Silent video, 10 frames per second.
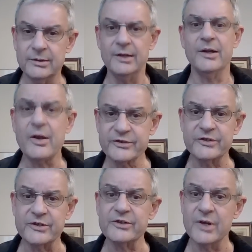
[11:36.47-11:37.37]
The
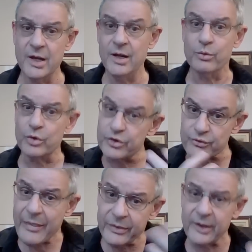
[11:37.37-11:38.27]
narcissist would
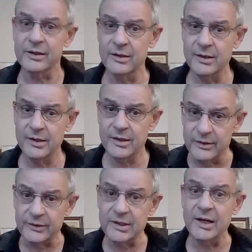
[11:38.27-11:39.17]
render
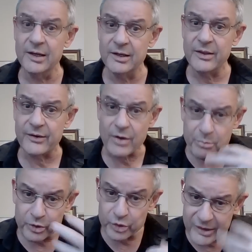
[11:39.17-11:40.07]
the
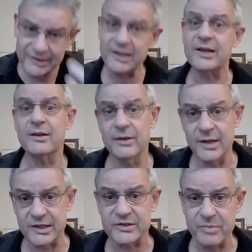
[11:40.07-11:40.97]
therapeutic
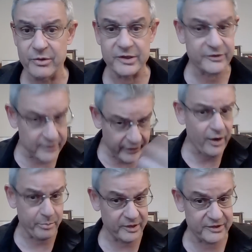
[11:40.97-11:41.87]
experience, the
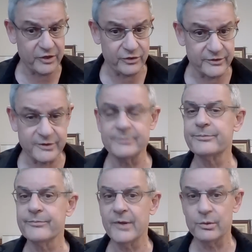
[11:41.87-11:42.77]
therapy sessions,
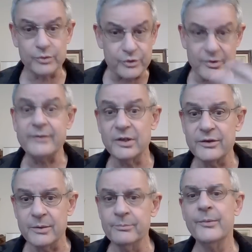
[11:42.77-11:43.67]
would render
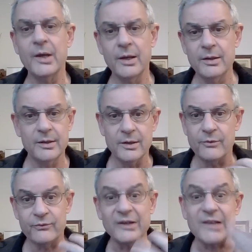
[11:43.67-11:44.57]
them
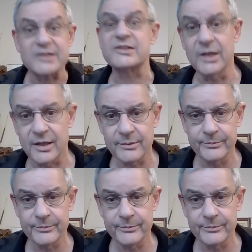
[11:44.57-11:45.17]
fantastic,